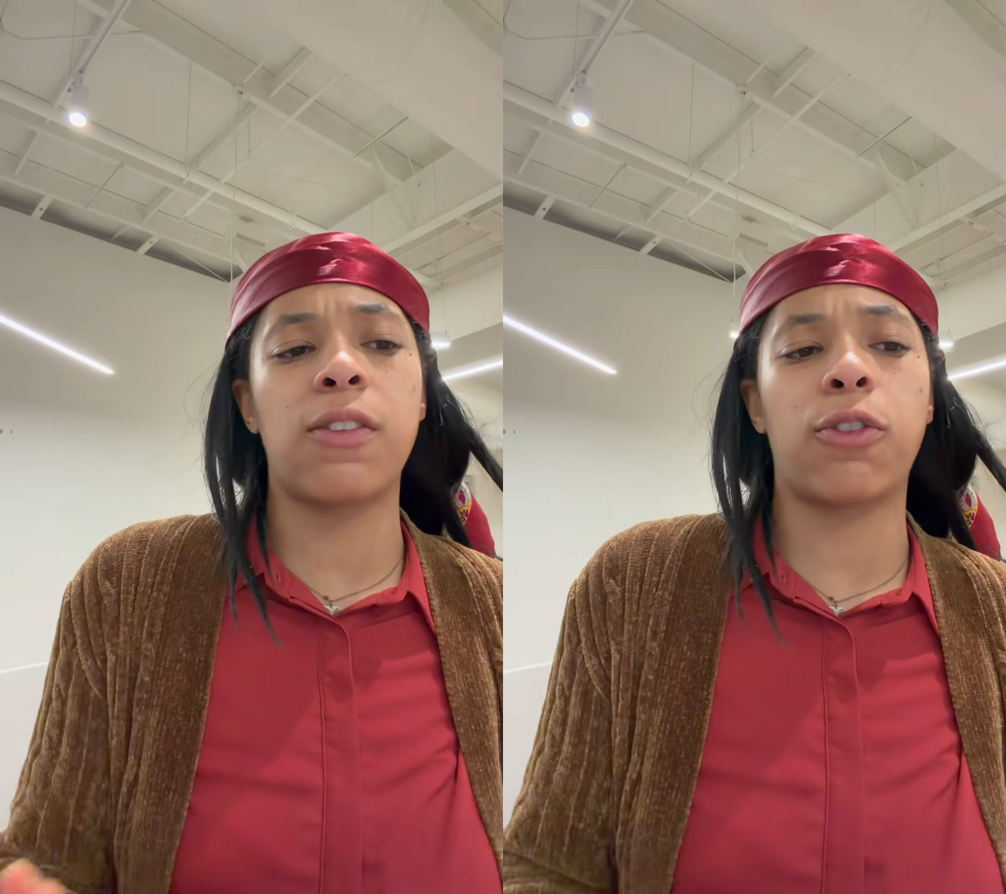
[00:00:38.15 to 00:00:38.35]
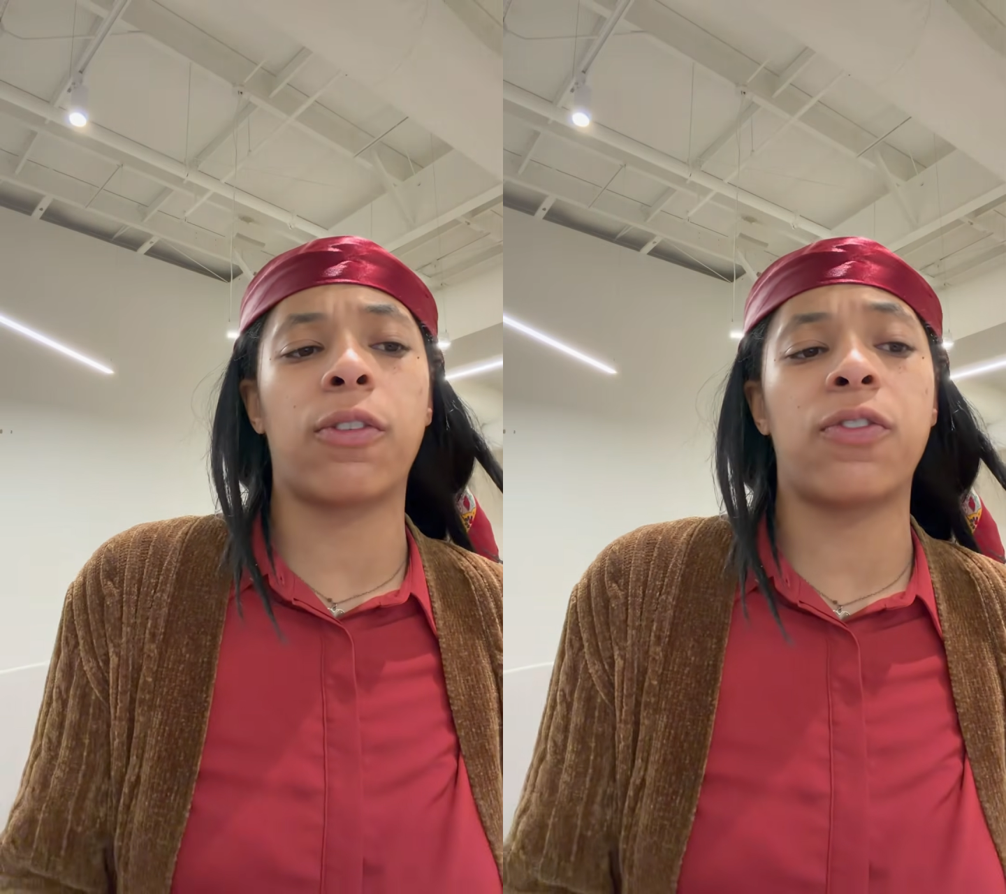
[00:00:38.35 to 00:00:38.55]

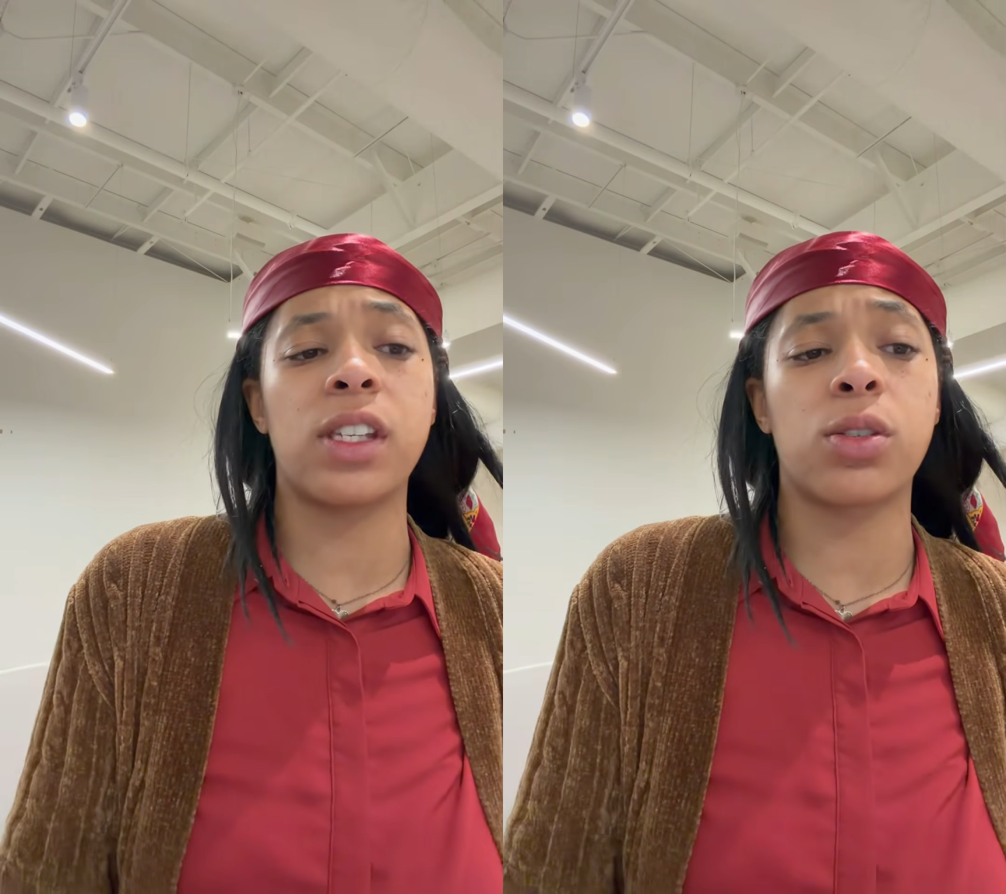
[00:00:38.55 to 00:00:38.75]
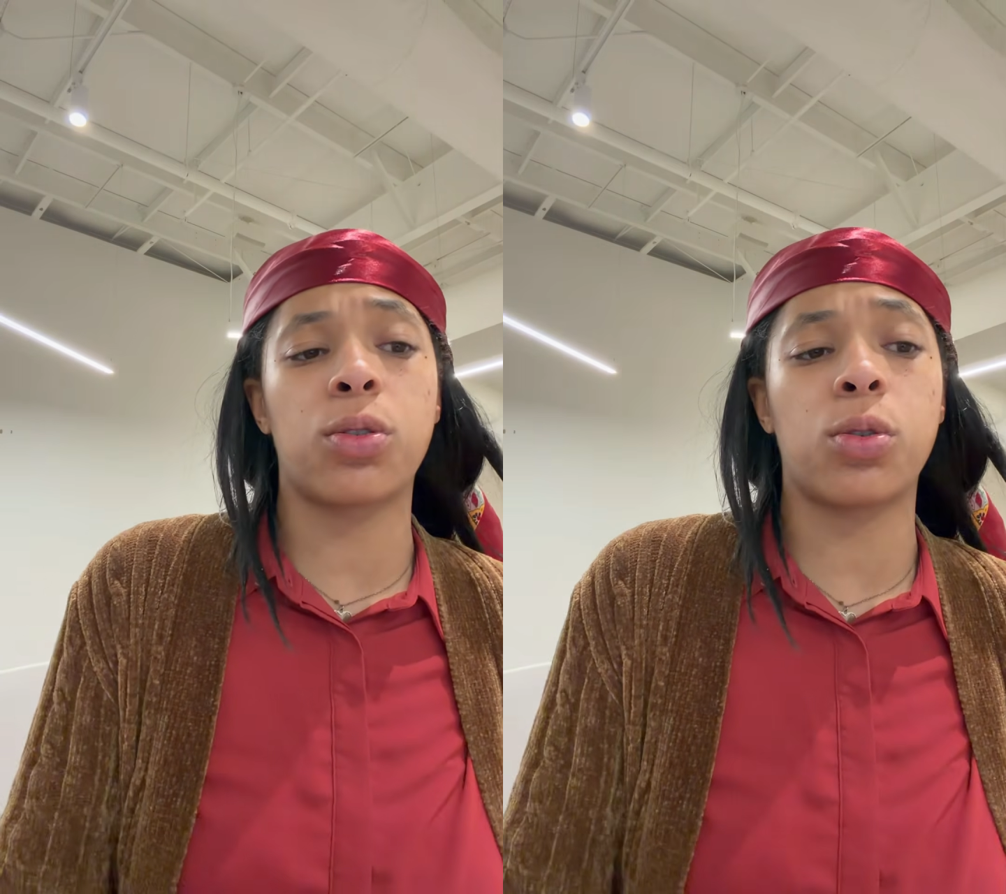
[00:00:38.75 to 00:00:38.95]
for
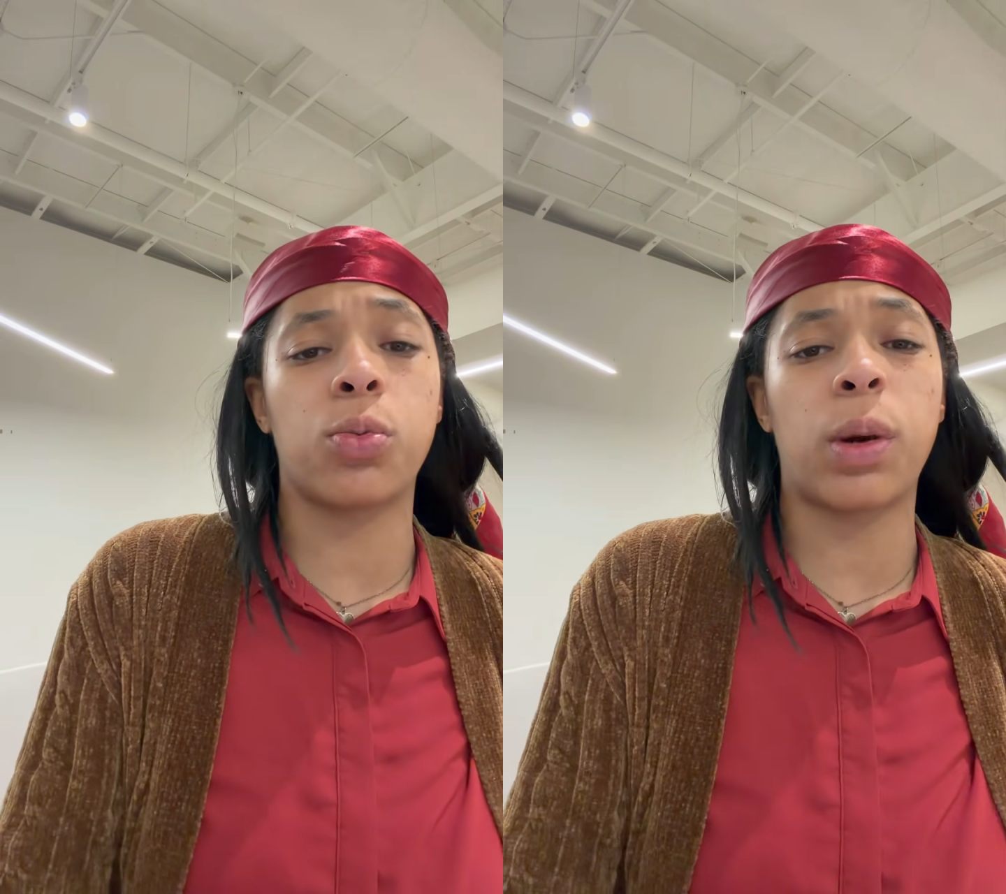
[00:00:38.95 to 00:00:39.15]
physical